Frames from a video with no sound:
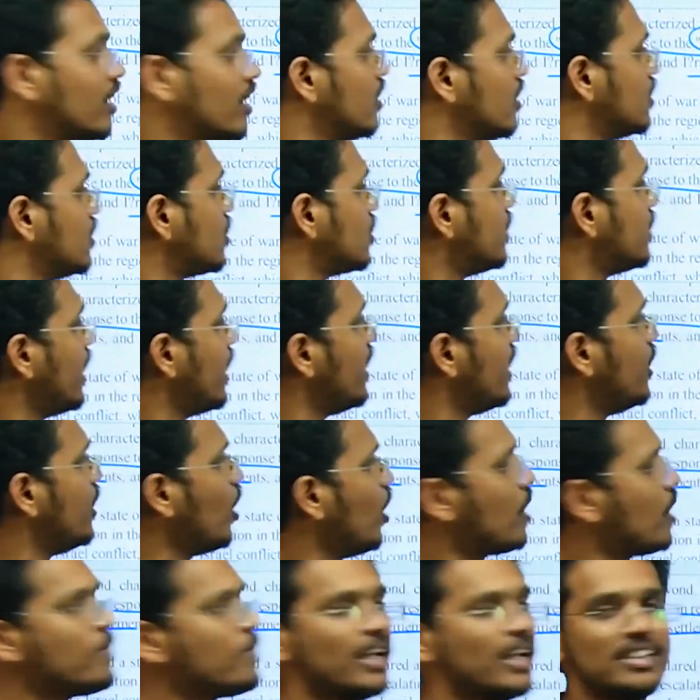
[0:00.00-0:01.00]
So they did
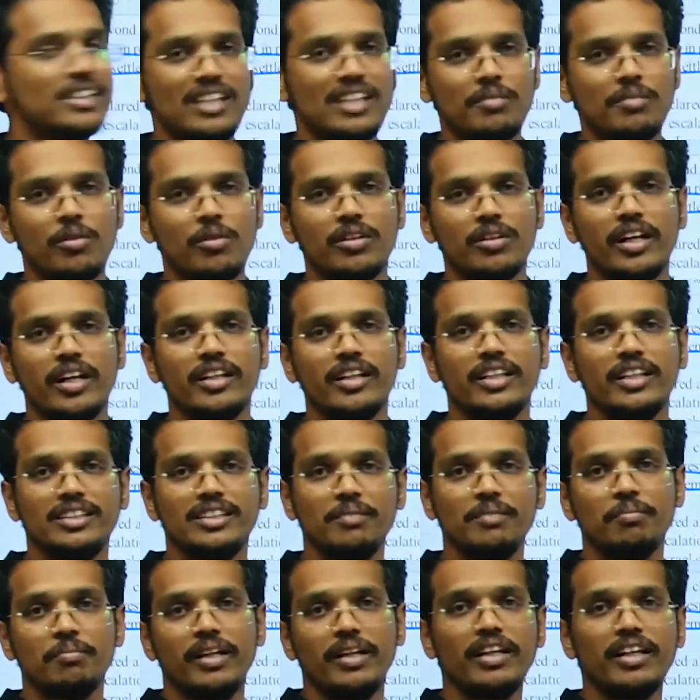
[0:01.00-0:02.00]
not mention about that. They
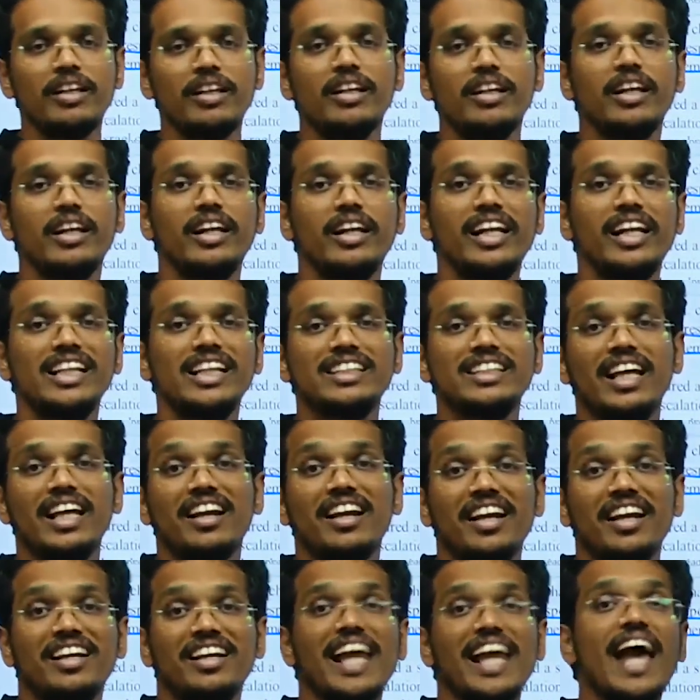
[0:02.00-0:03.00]
simply, it is a
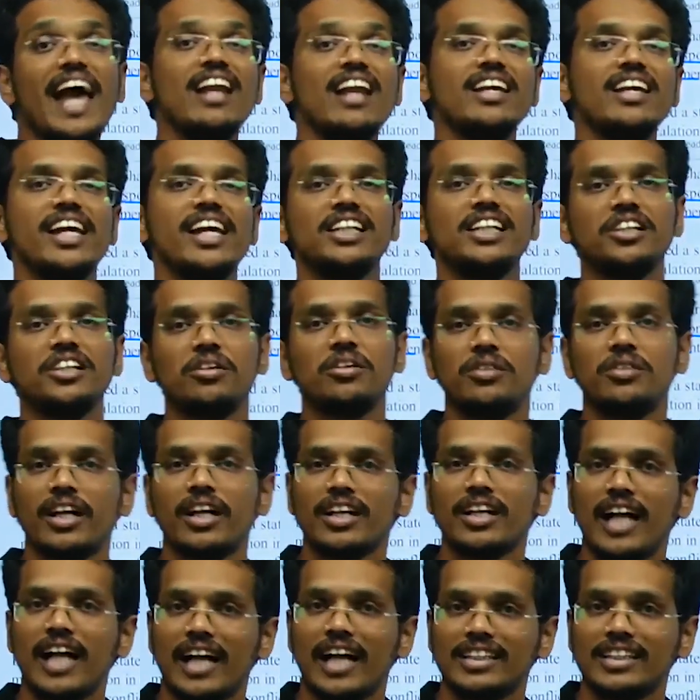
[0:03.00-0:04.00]
retaliation to the
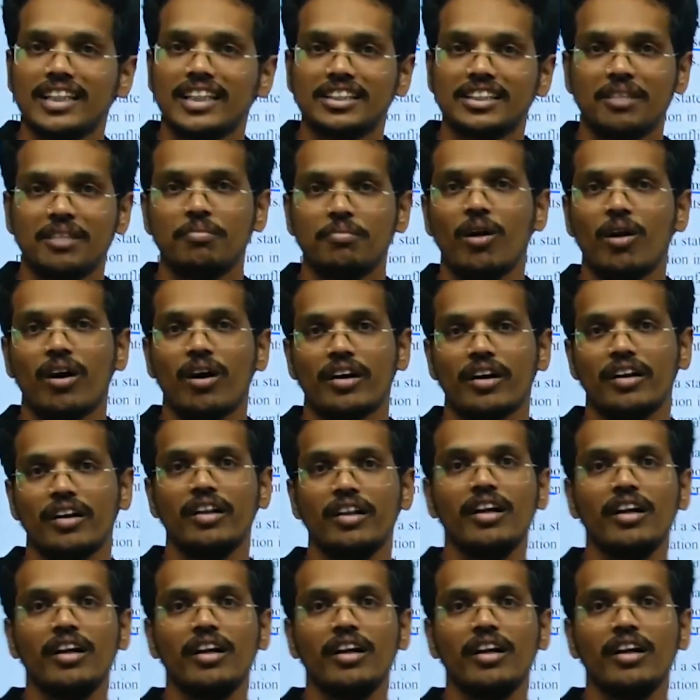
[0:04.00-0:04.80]
Gaza Strip blockade.